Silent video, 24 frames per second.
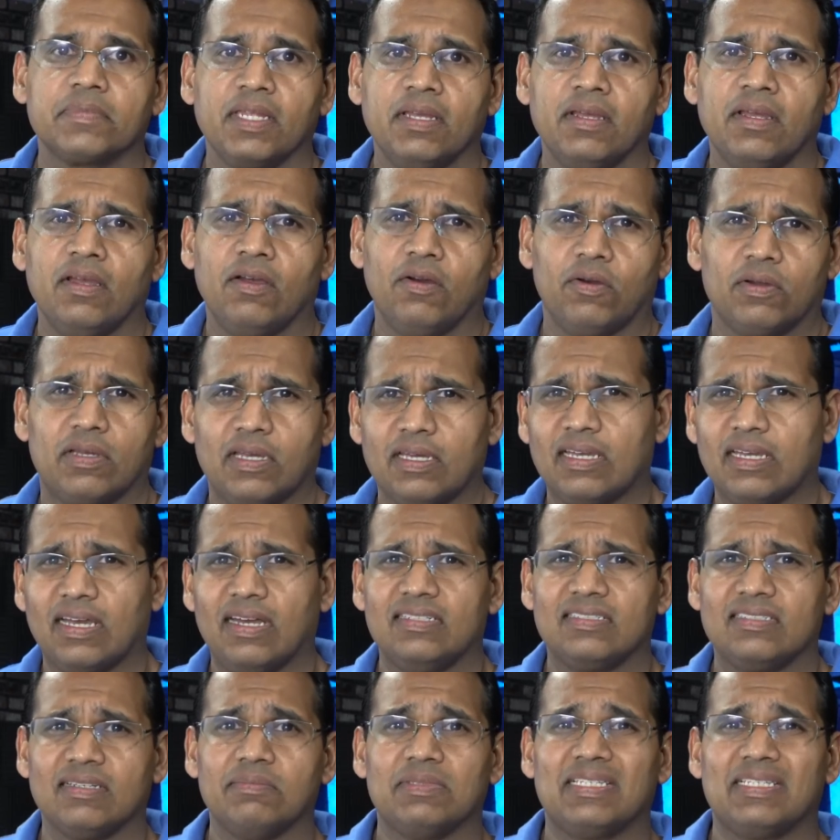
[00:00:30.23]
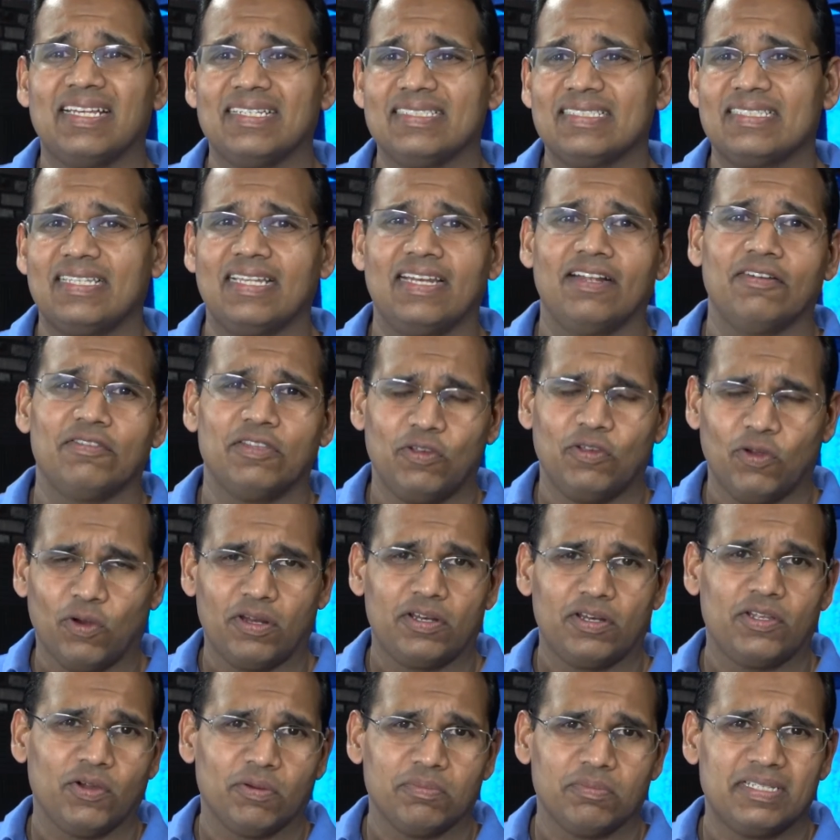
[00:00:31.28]
Okay, guys, I'm testing out the
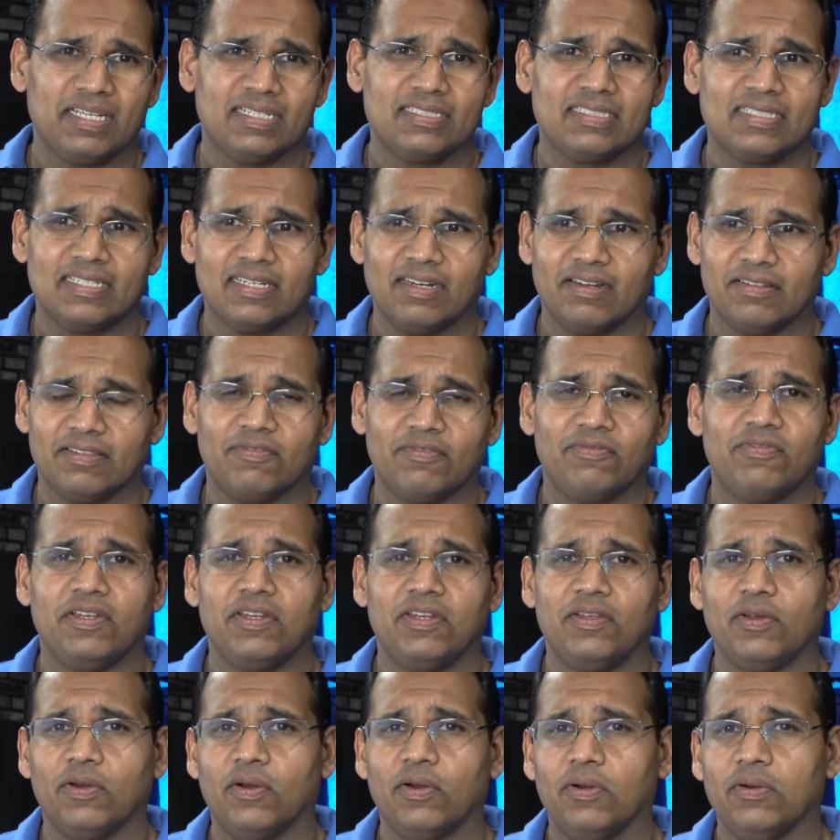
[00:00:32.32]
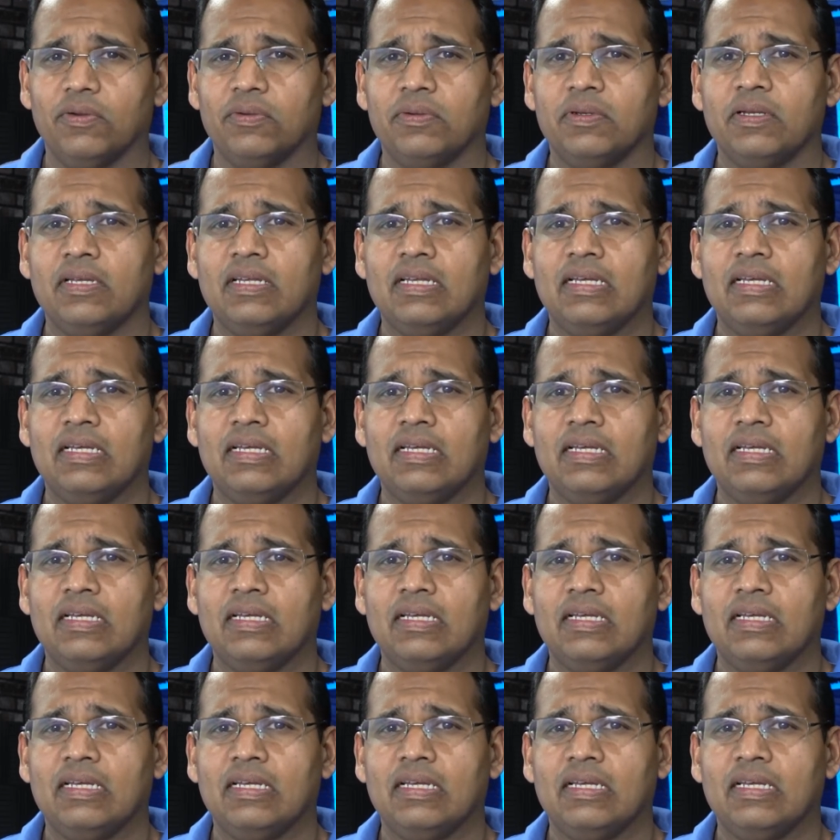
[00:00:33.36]
audio. I'm testing out the video.